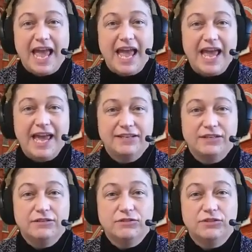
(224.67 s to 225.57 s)
And
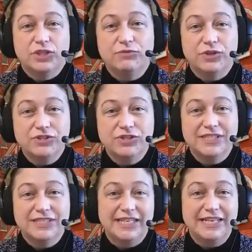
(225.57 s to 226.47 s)
do
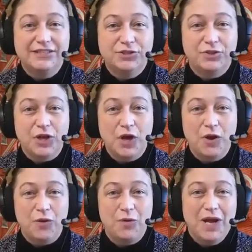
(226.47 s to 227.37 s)
nurses need to
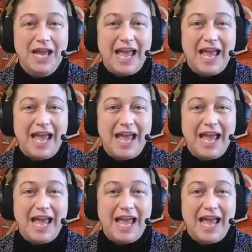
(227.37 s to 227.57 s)
go